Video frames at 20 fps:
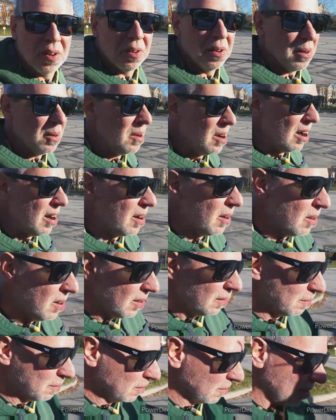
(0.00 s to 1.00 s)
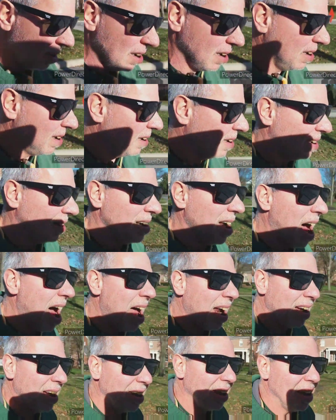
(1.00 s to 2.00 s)
to do here.
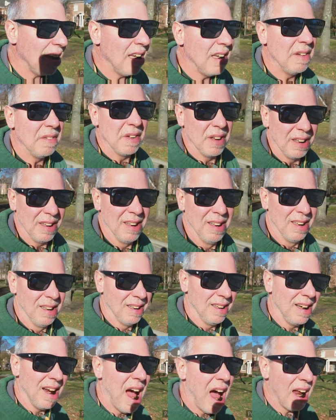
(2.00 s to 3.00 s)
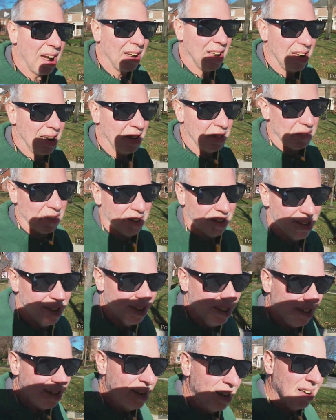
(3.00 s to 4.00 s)
Not even. Not even.
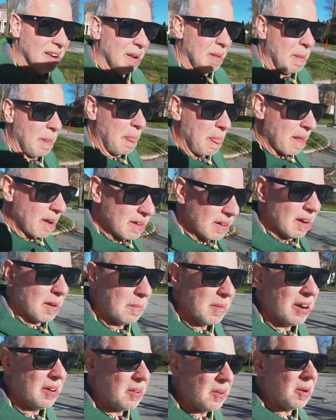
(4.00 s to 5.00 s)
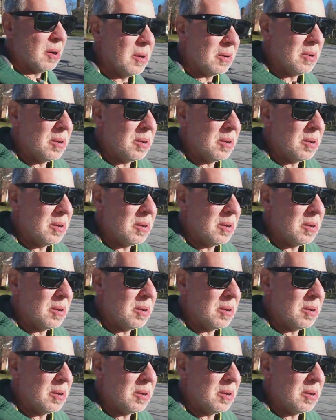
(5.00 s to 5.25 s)
Let me show